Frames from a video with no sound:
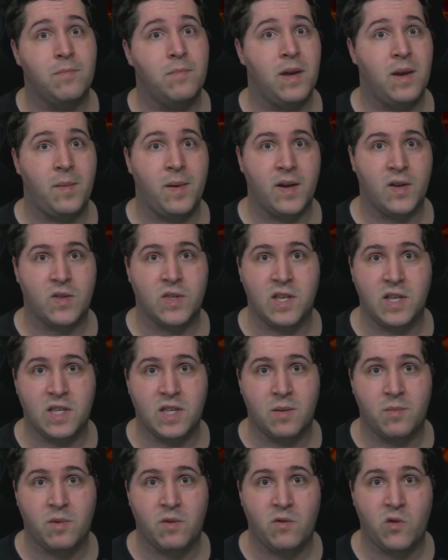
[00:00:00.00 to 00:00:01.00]
Maybe I'll see
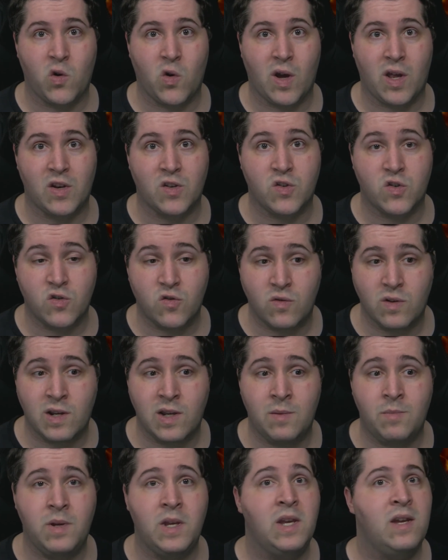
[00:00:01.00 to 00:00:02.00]
some of you at a
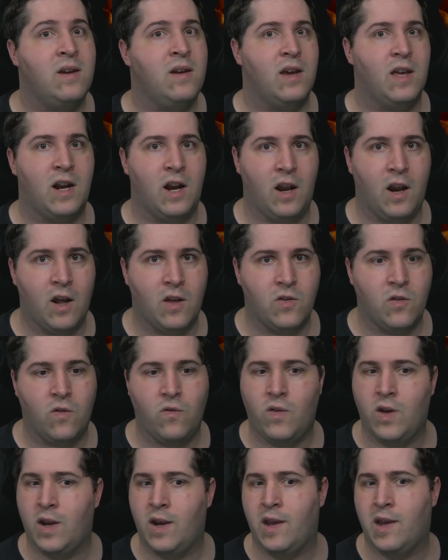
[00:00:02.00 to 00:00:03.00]
stream in another
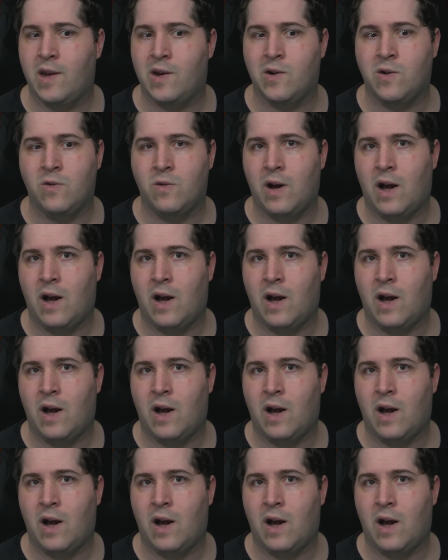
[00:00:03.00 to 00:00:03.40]
video.